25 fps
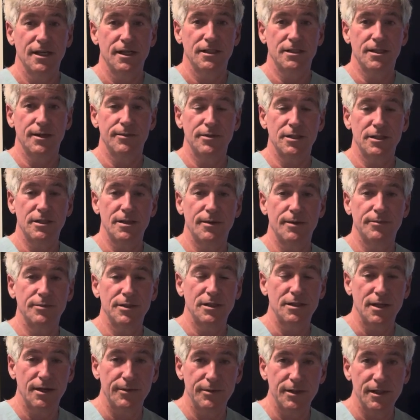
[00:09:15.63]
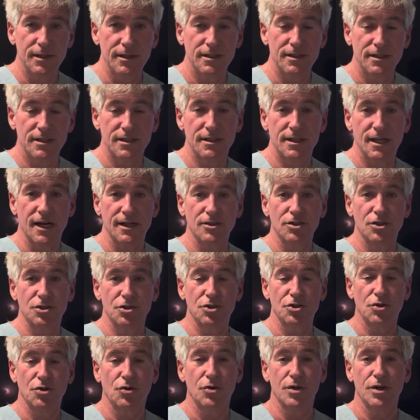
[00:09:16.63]

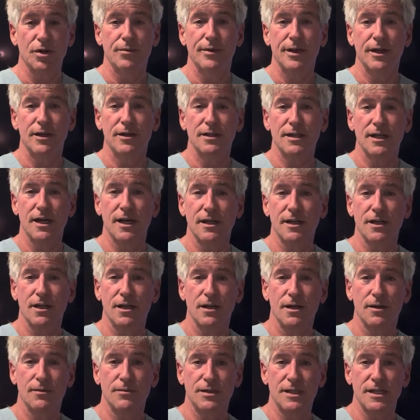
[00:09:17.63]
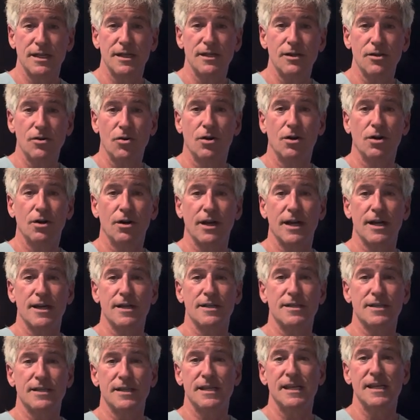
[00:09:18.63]
www.drseanomara.com, D R
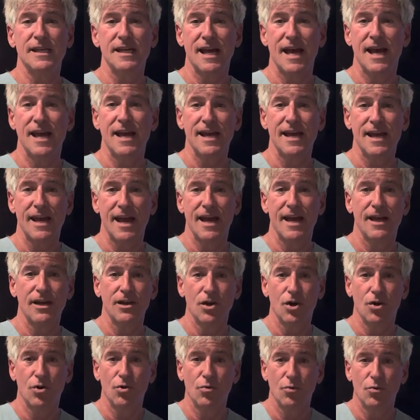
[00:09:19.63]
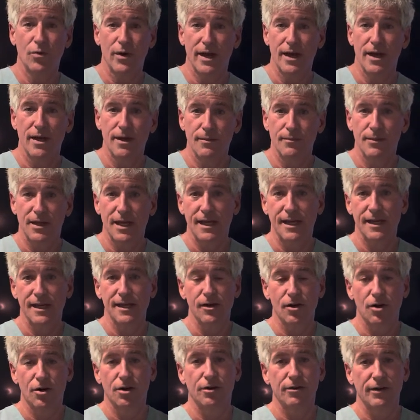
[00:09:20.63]
S E A N O M A
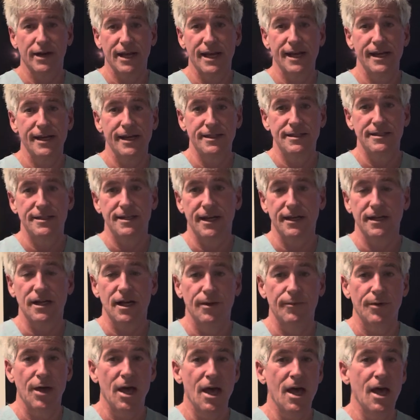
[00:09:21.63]
R A.com.